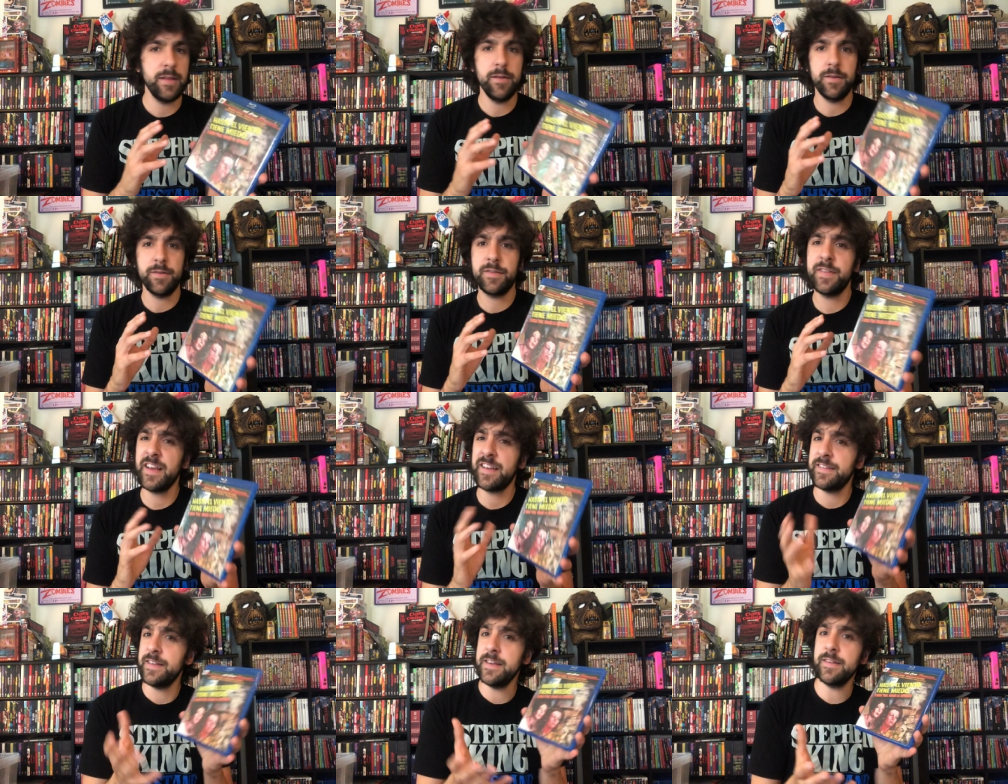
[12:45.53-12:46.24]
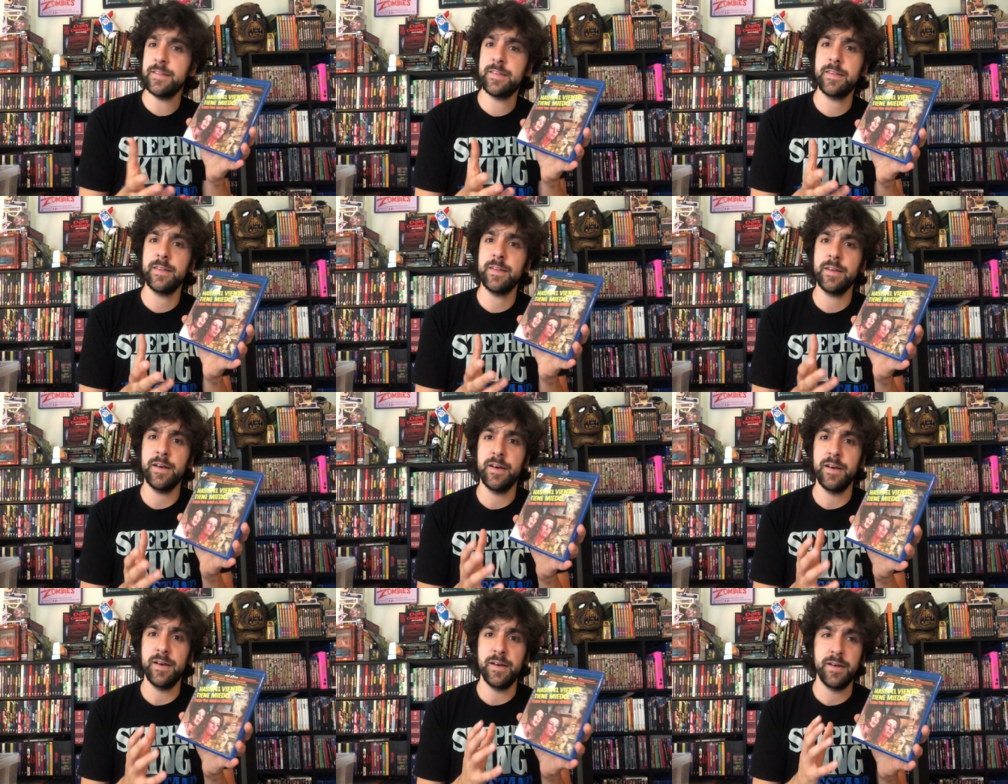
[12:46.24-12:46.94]
60s
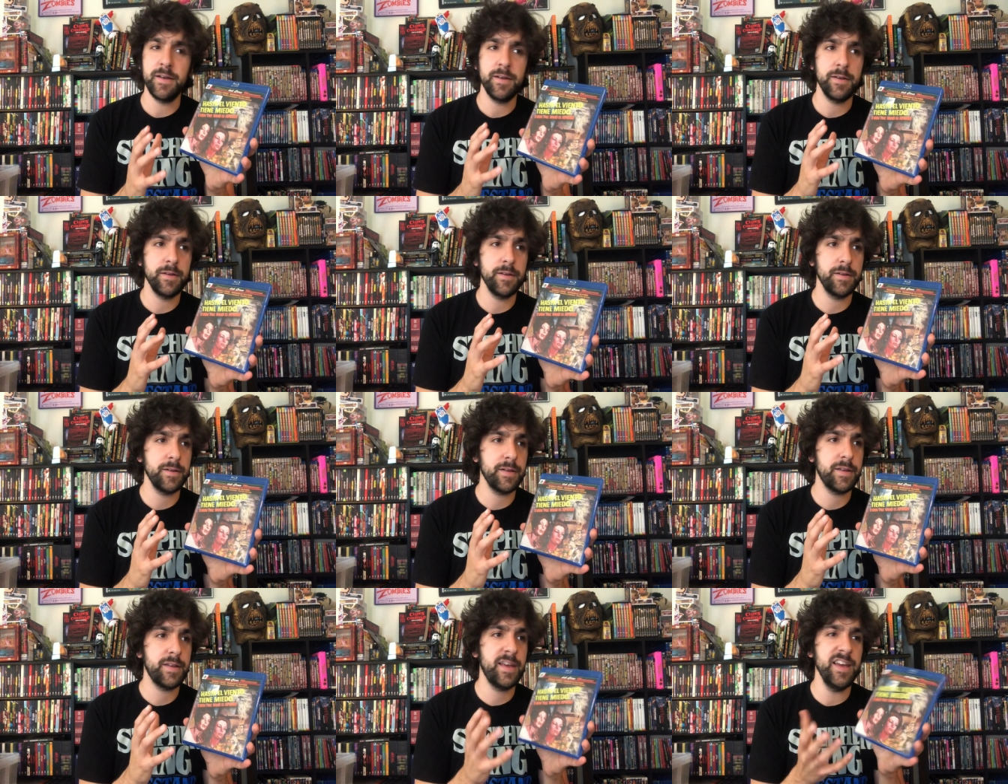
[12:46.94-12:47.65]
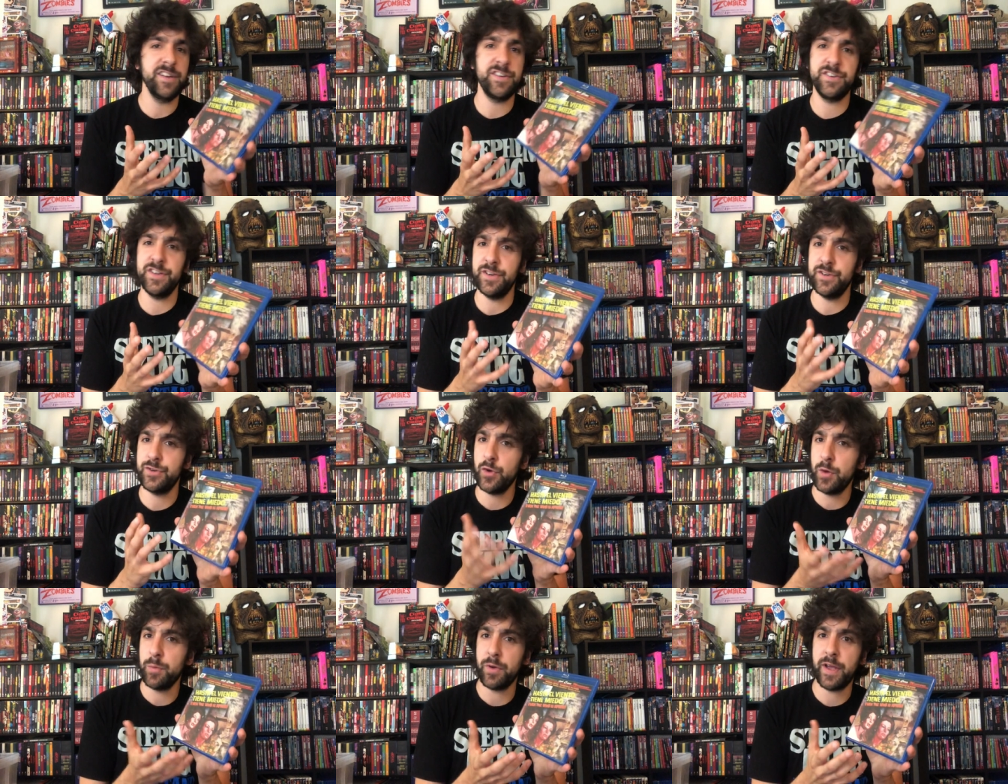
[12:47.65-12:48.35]
uh, kitsch
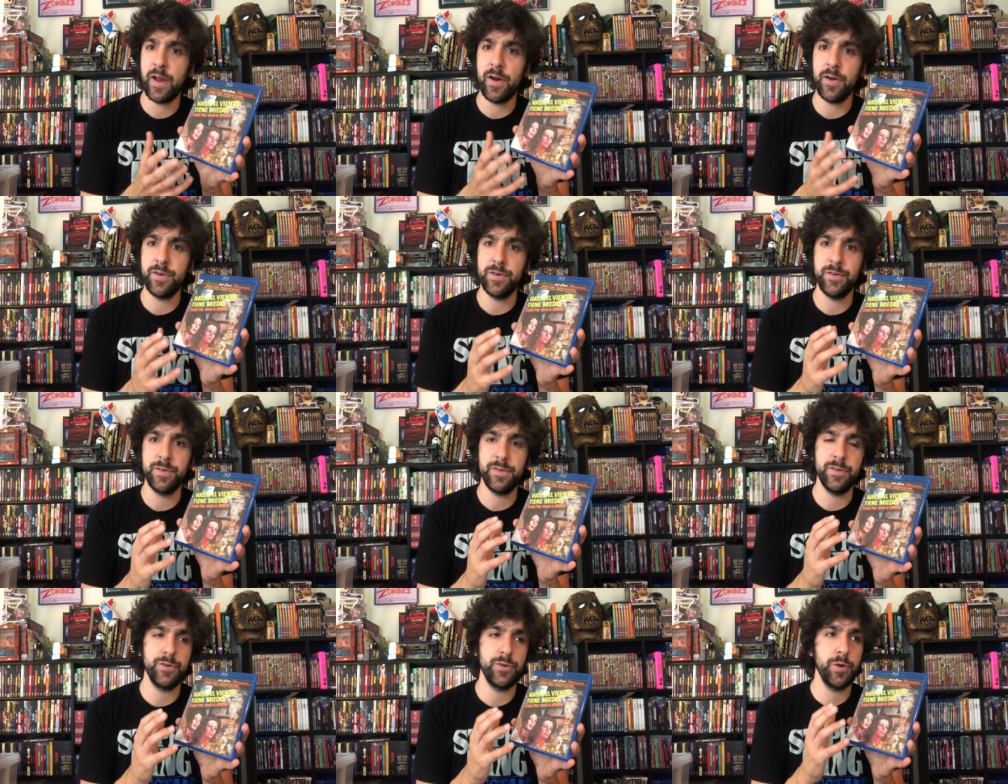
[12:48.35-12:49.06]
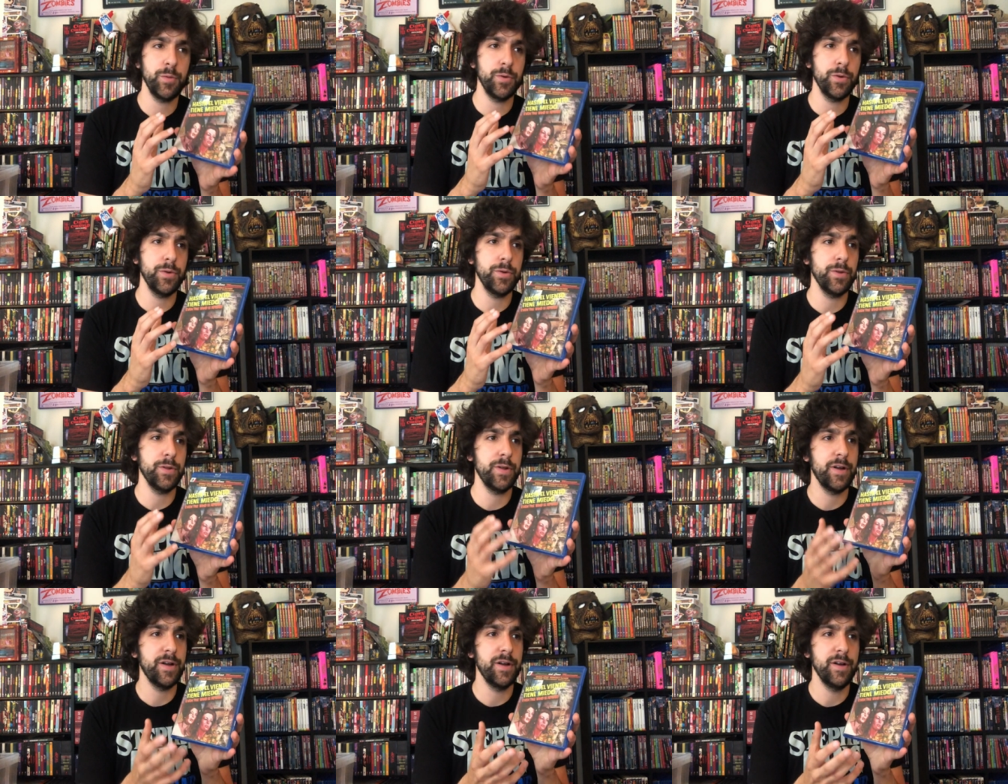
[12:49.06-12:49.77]
enjoyable characters
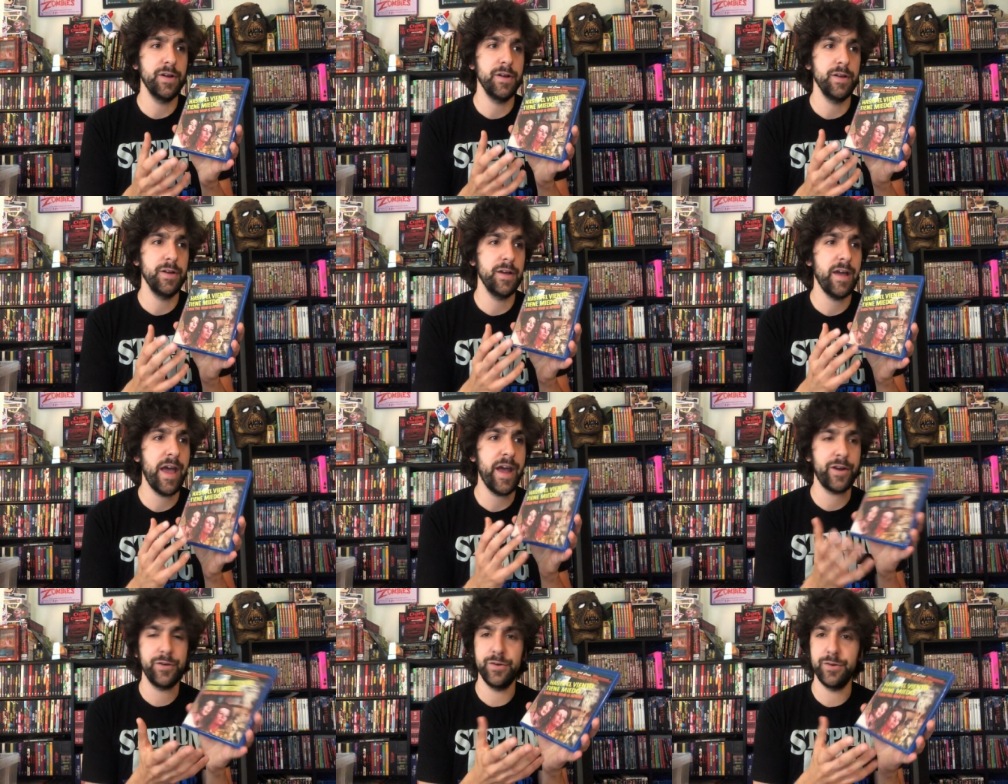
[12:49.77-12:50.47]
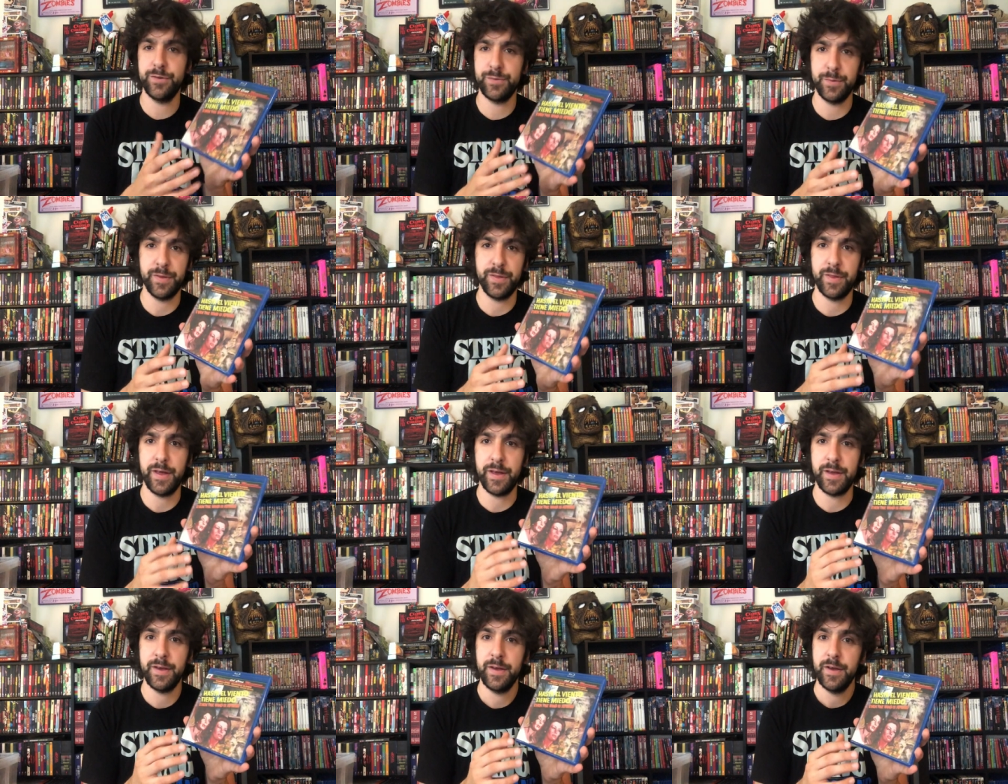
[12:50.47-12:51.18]
enjoyable uh, actors with
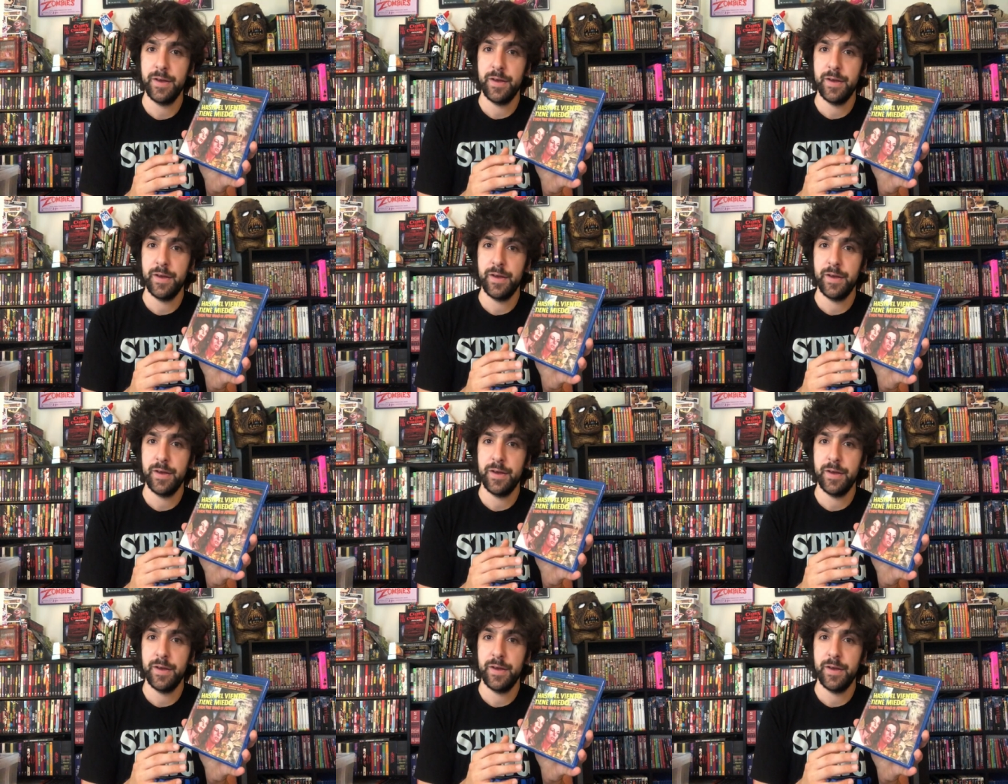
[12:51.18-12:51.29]
like